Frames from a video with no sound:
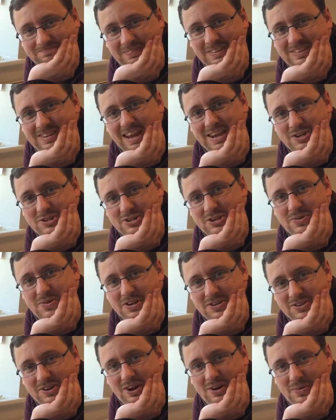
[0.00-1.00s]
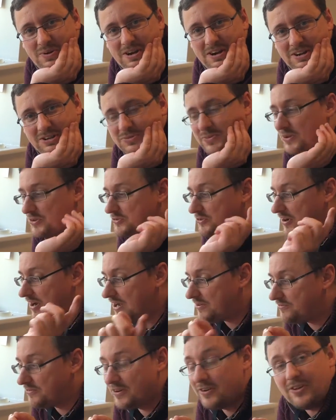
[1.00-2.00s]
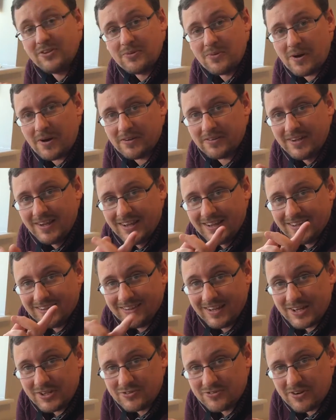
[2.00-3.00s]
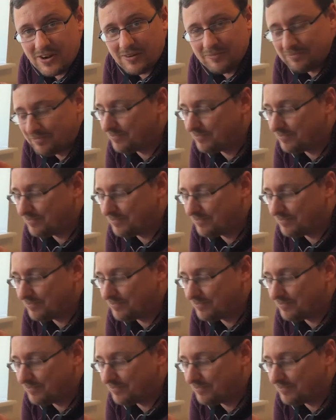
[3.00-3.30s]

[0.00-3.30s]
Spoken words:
Take 2 has not worked. We'll try for another one later on.